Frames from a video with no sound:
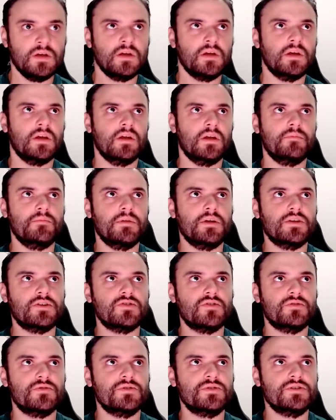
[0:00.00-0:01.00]
In
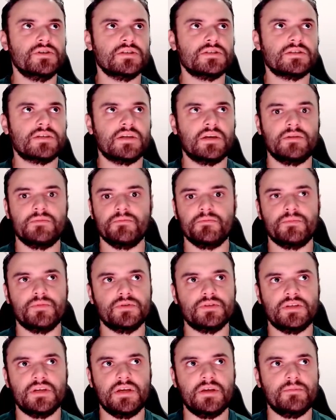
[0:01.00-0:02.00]
Meteor, you just can
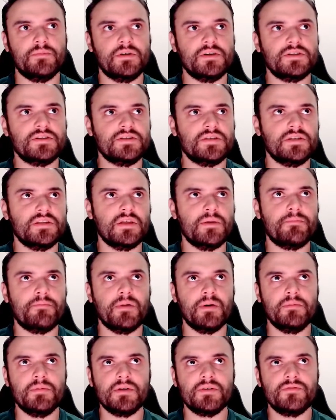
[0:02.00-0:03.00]
put images in the
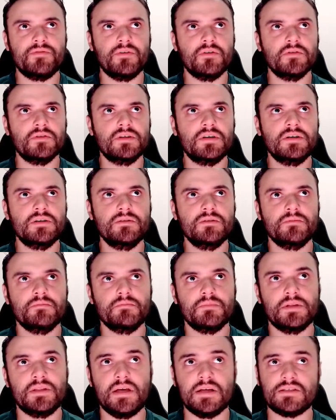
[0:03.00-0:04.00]
public folder,
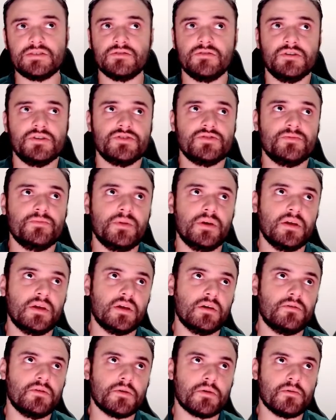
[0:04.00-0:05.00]
but that's going to make
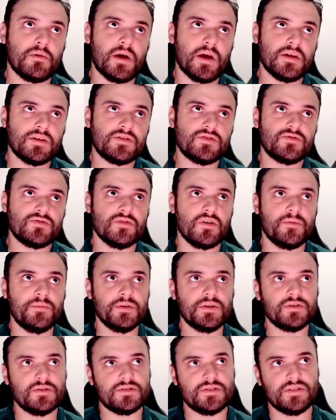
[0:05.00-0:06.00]
a request to your
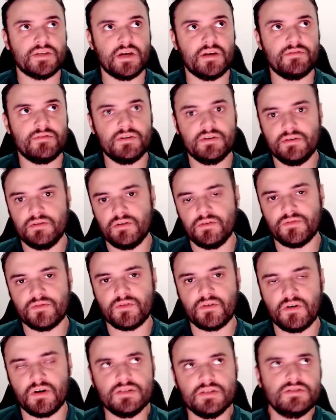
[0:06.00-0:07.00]
Meteor server, of
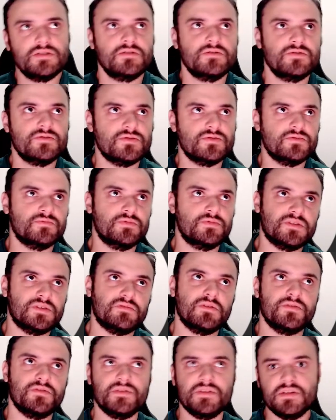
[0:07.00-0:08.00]
course, to
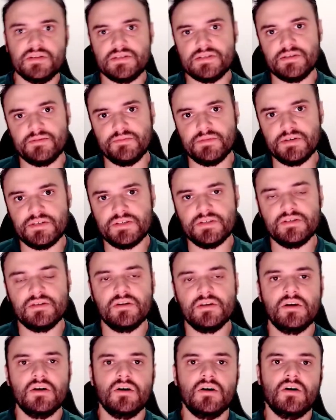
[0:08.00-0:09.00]
retrieve this image.
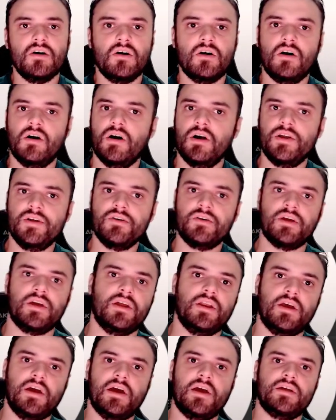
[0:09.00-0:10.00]
Or you
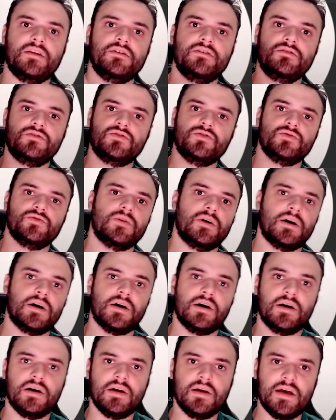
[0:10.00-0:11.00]
can add to
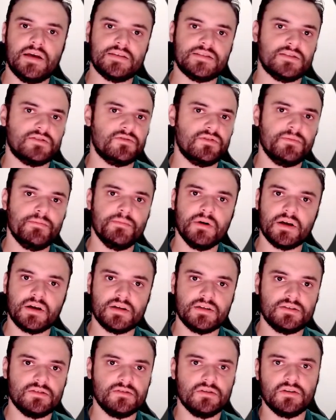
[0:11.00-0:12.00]
a S3
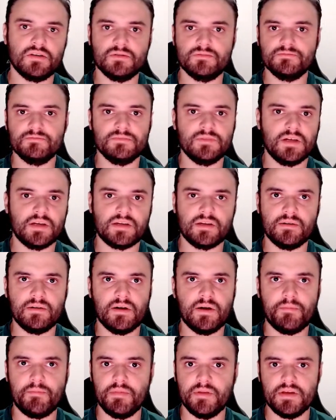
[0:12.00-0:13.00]
bucket or like
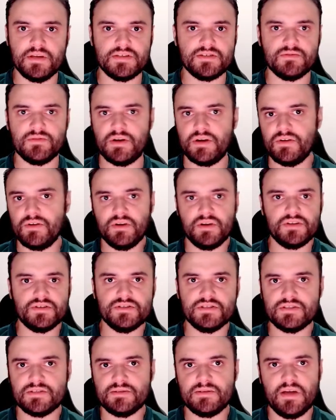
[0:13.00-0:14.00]
a place where you can
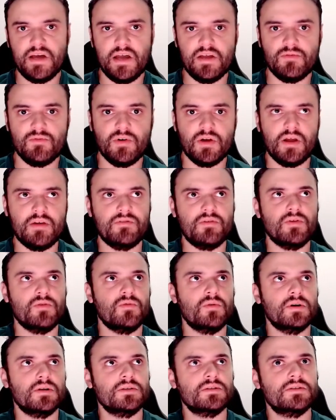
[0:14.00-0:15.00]
just add whatever you
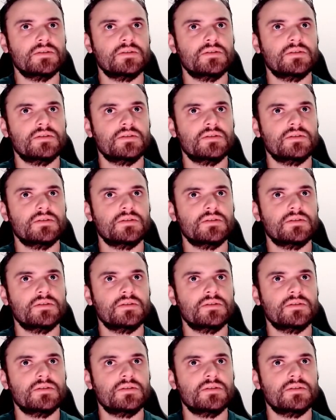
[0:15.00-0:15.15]
want.